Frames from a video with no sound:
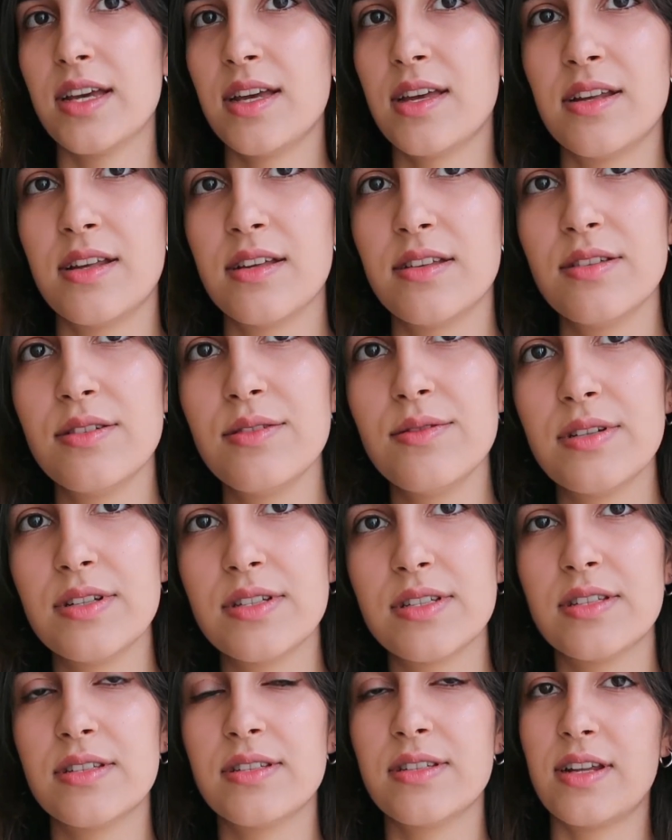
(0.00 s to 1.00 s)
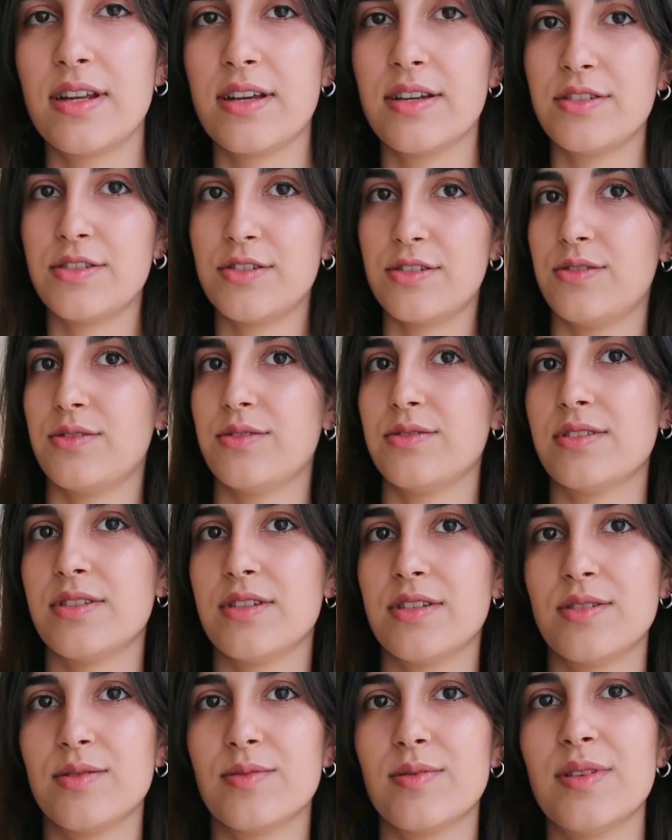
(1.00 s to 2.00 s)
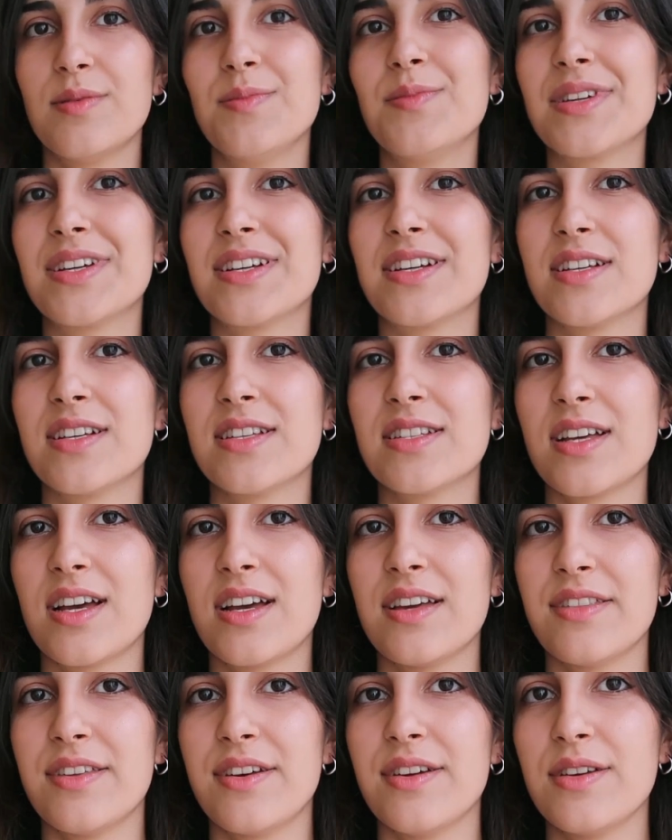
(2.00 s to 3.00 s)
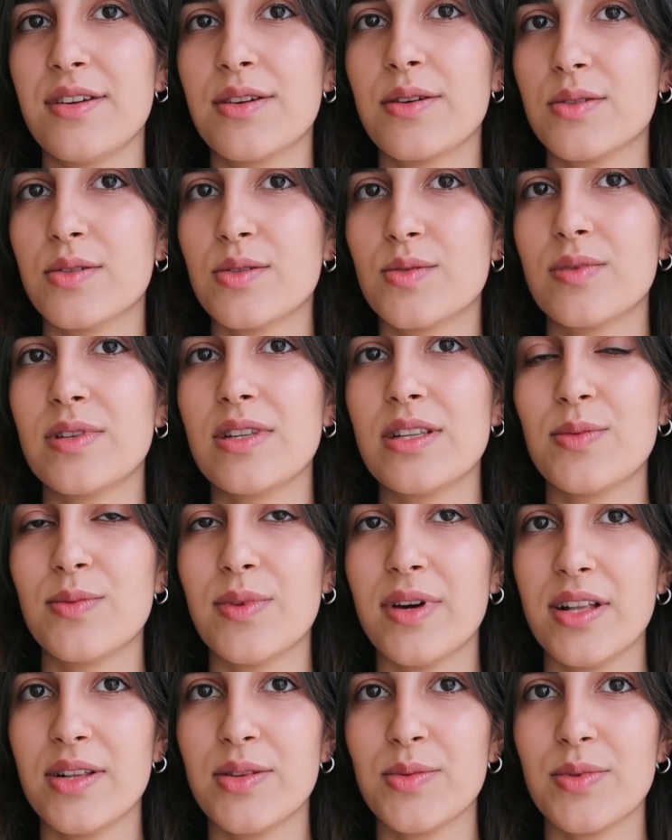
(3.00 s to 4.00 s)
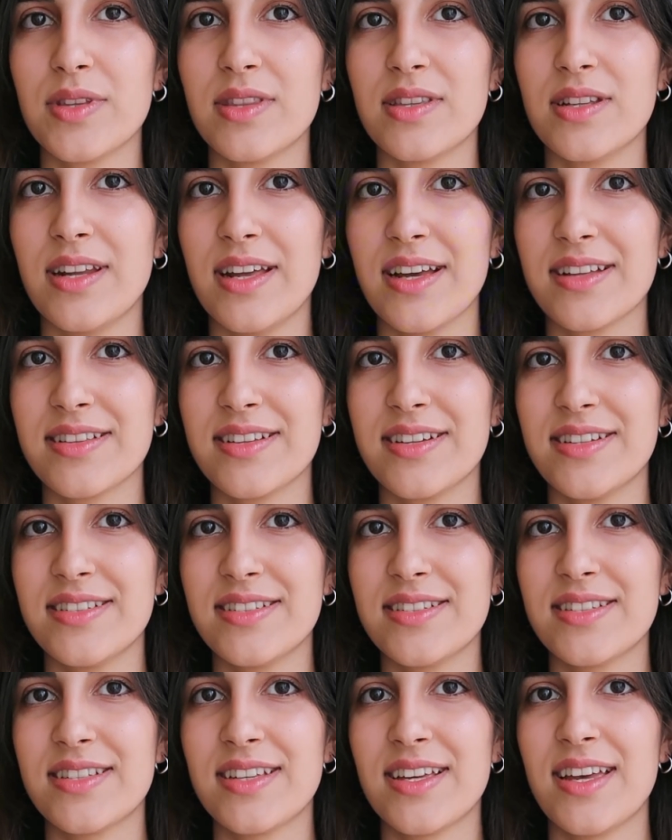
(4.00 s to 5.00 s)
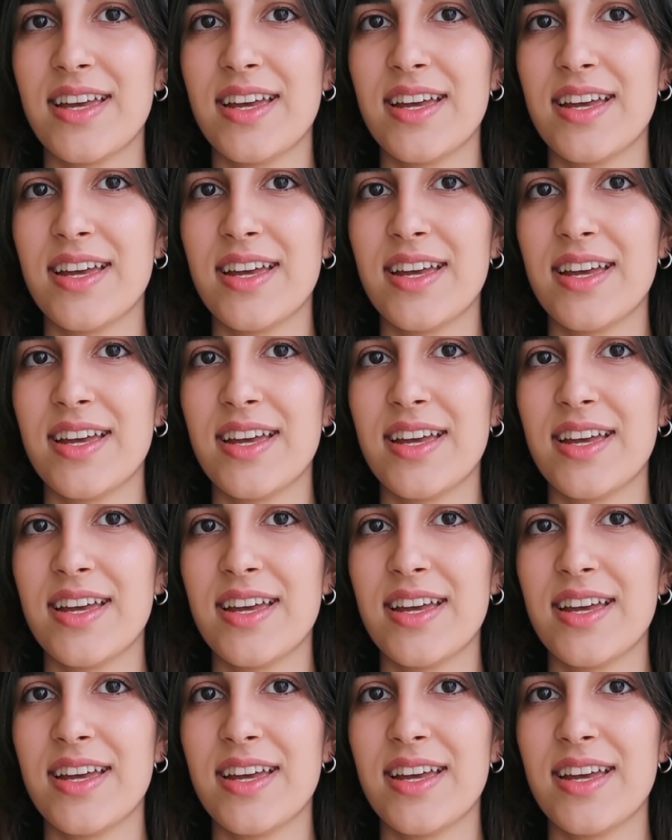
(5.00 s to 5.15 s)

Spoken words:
Another reason that I chose this one because I thought it goes really well with the necklace.